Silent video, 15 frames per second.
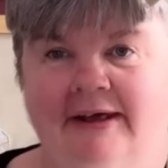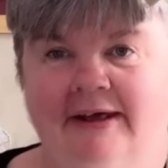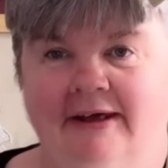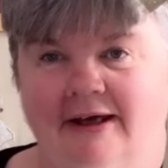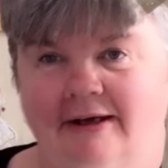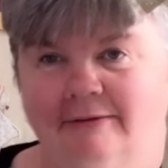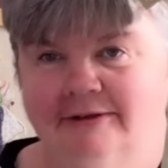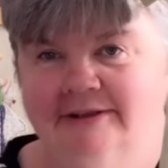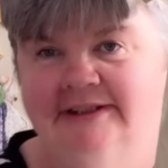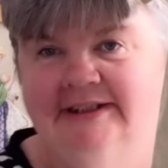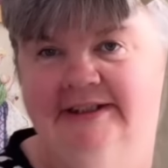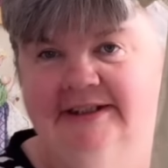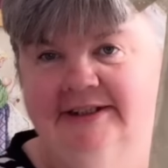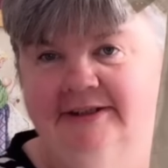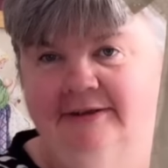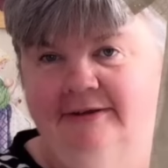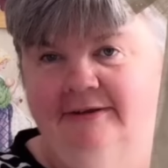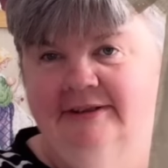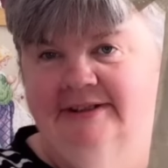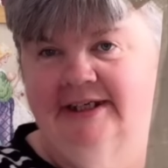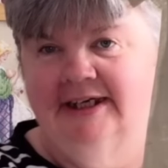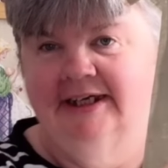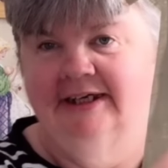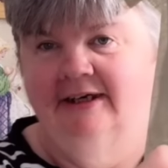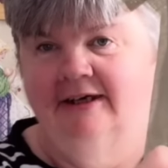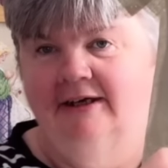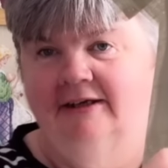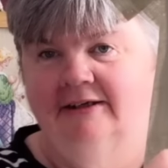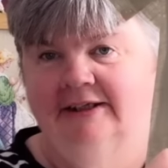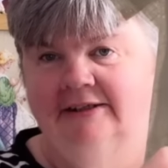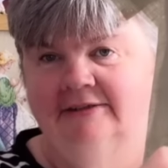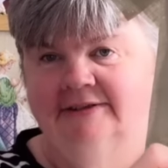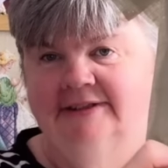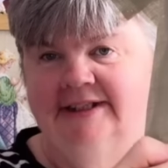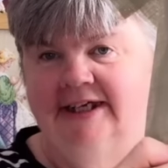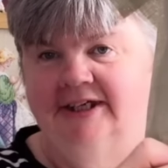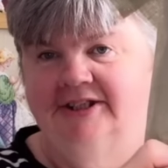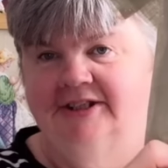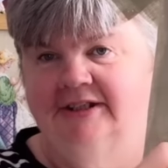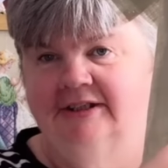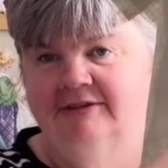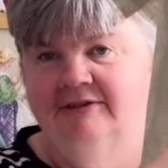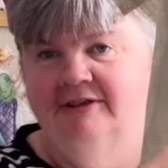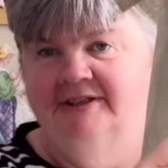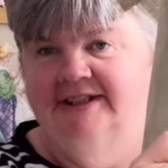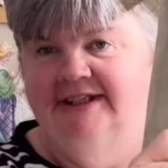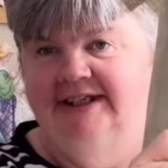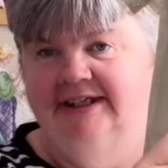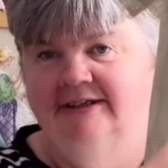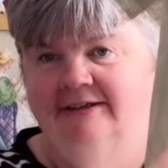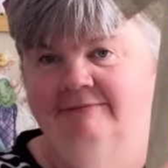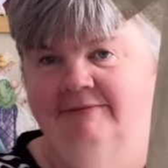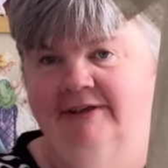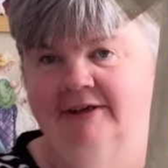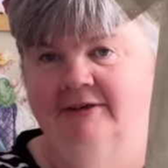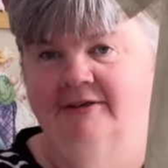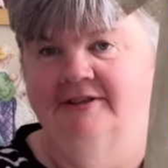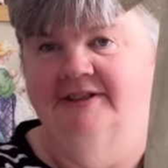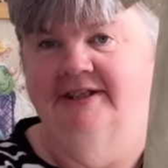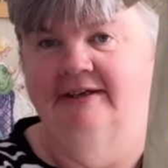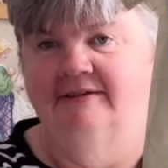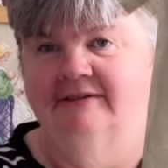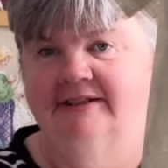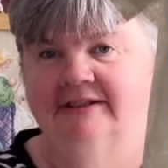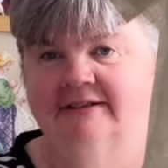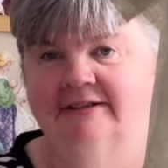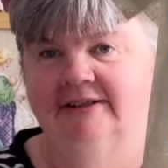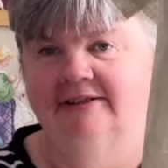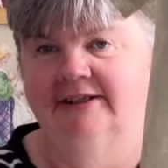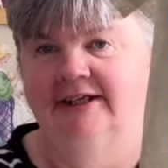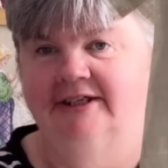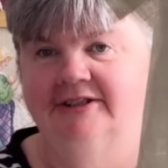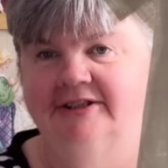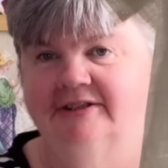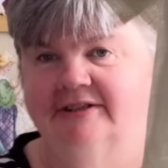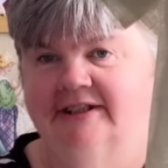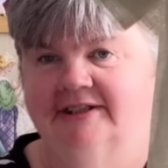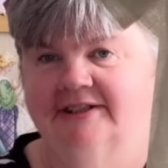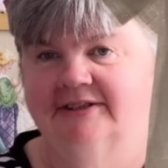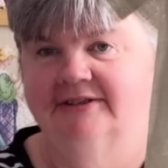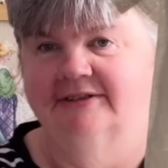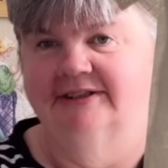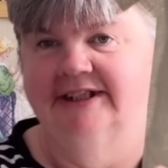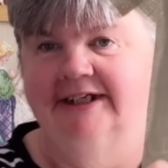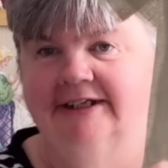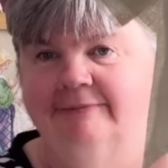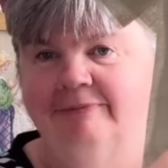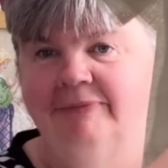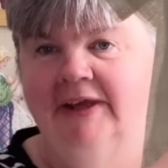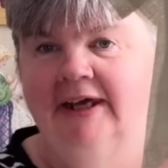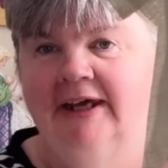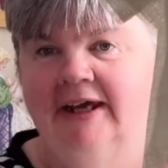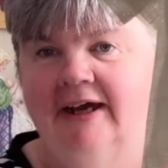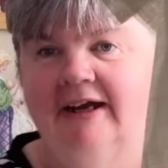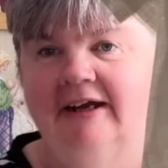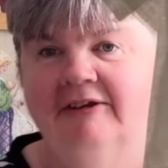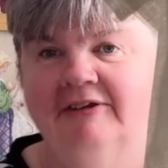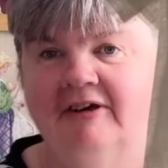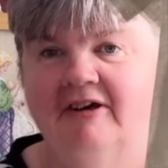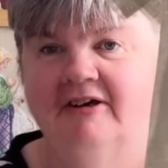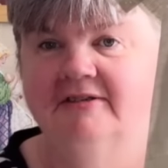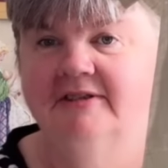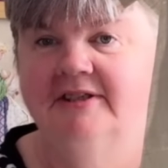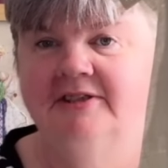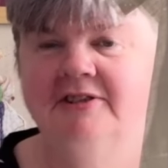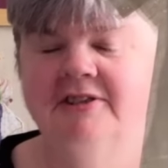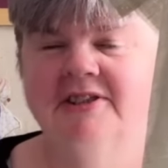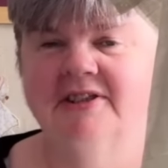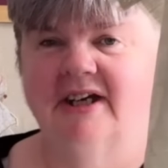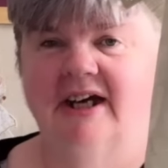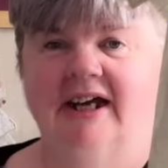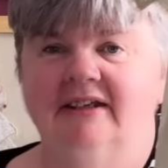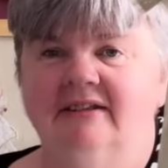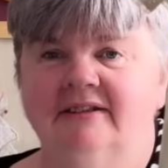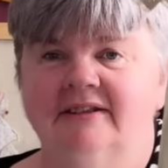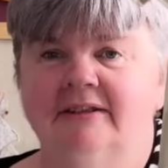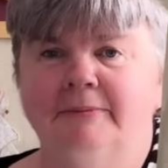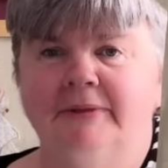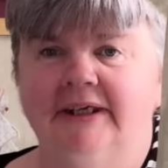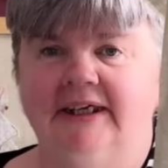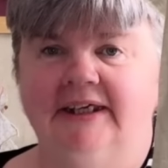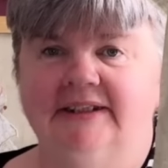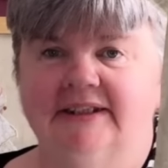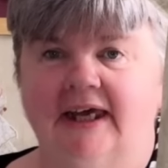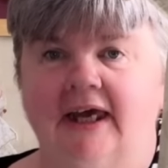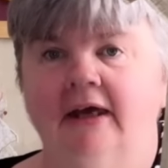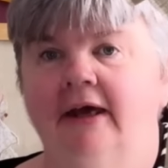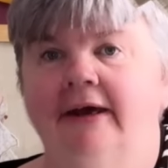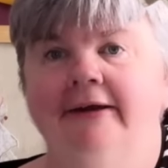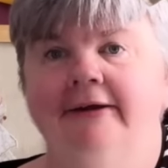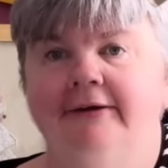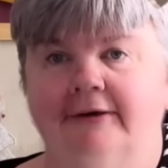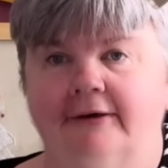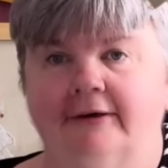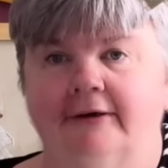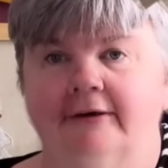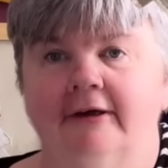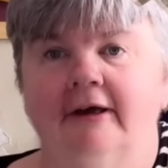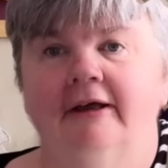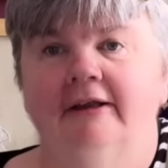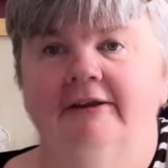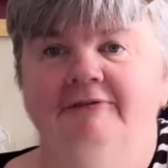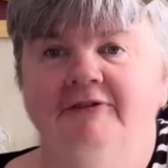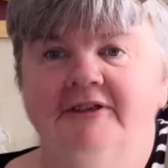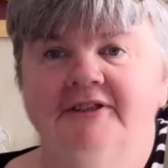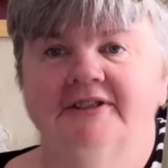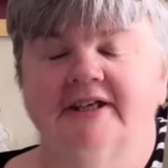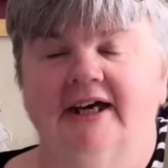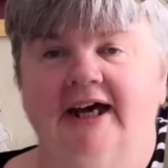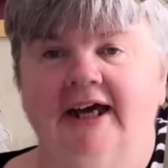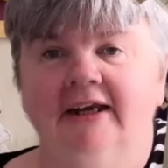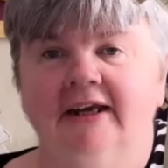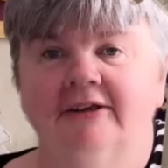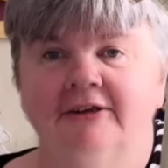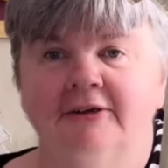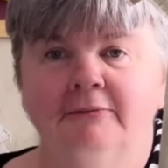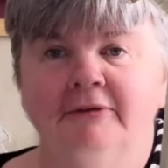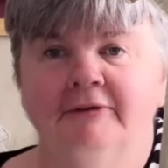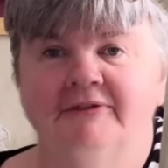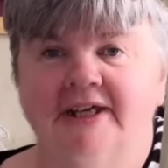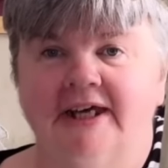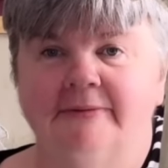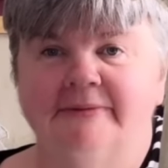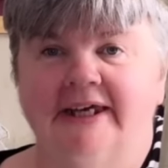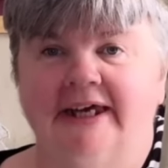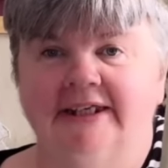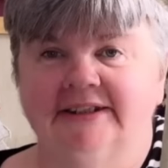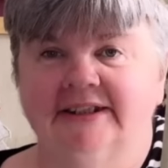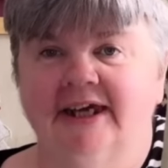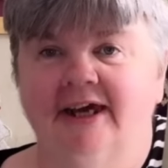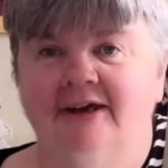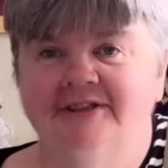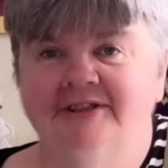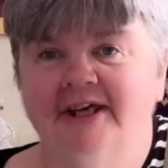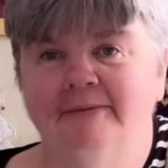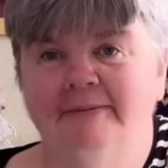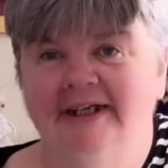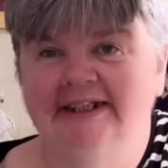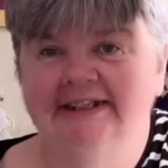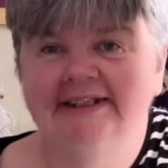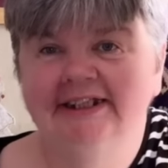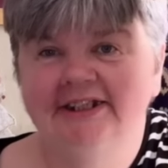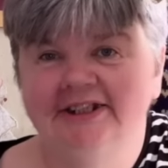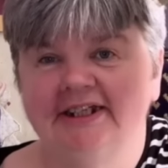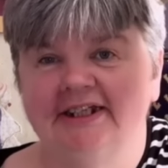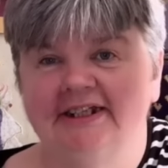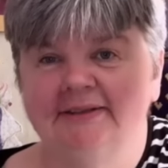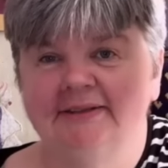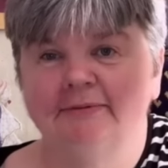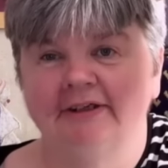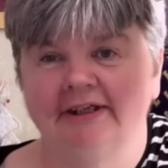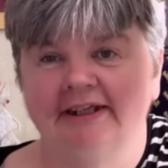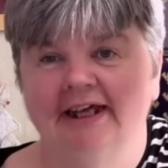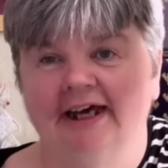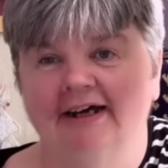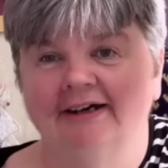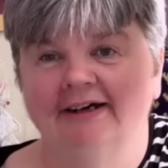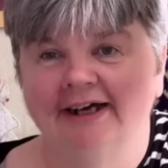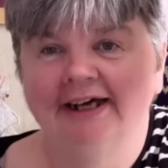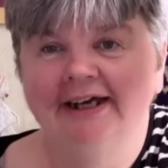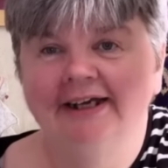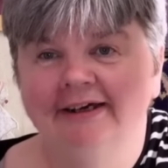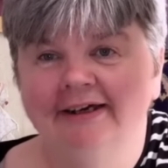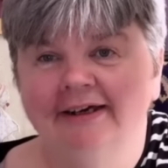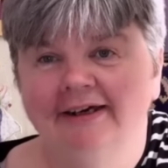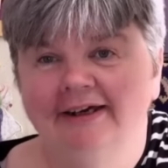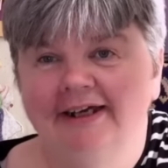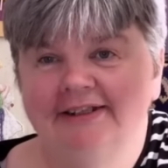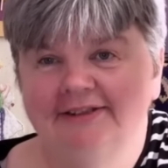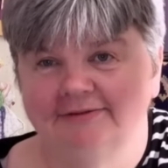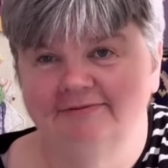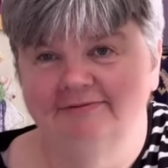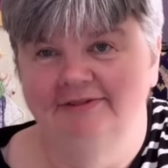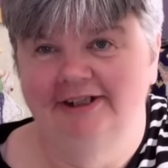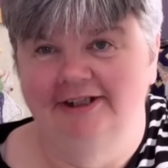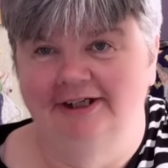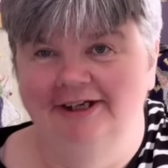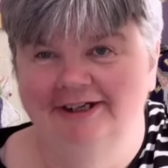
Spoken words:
I wanted to do, there's like a little section across here that goes down to the little angel that's stood here, and I thought, just lines, they'll be easy. No. The first line, the number of times I had to count how many stitches were in that line is unreal.